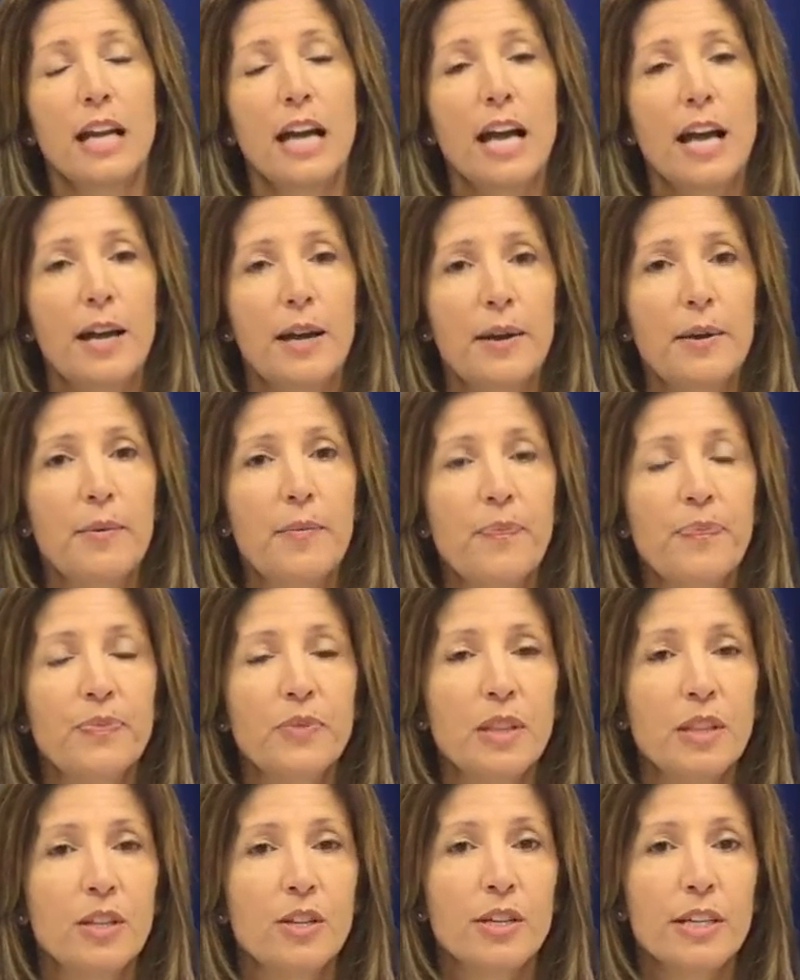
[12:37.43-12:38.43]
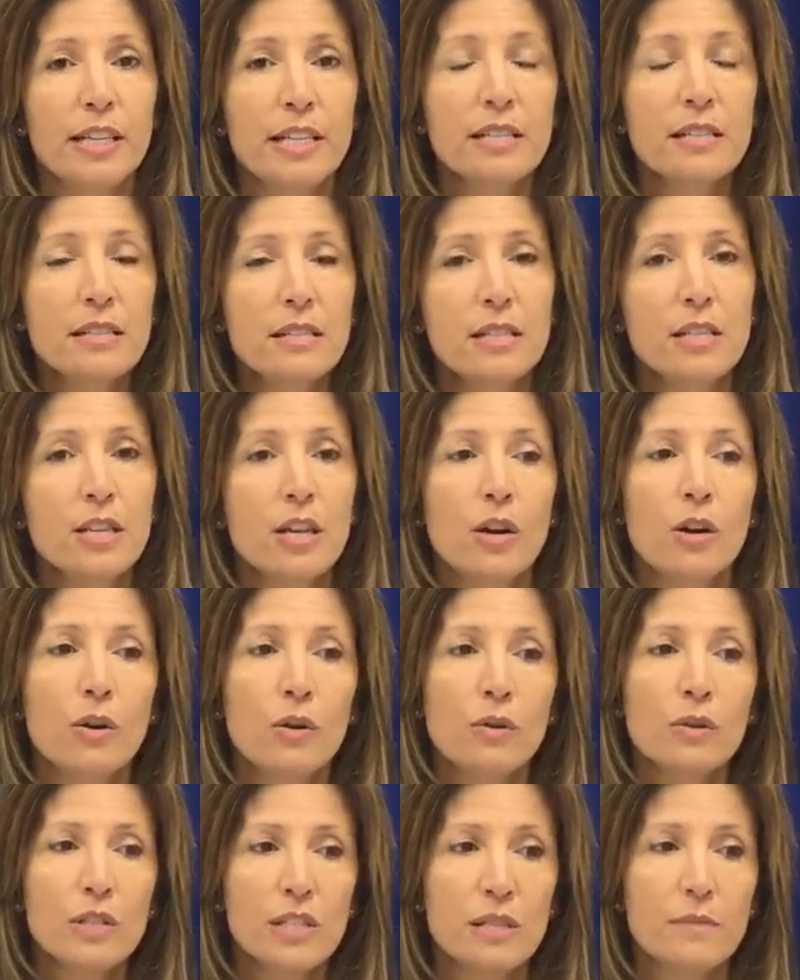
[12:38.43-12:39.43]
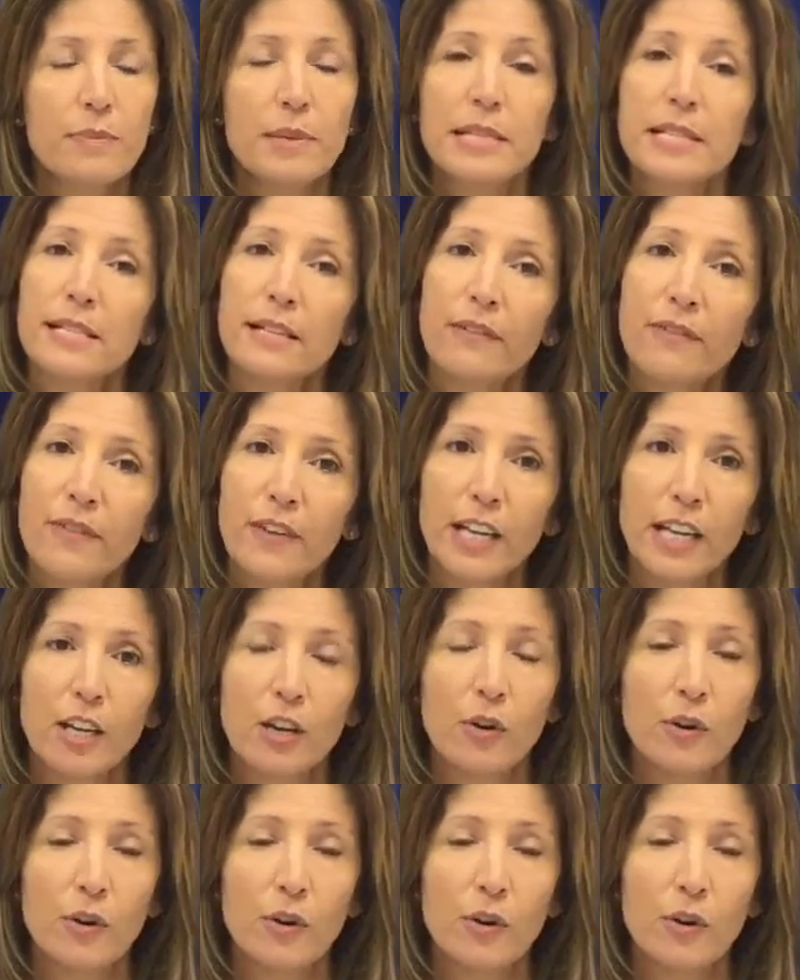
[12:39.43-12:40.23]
There is no specific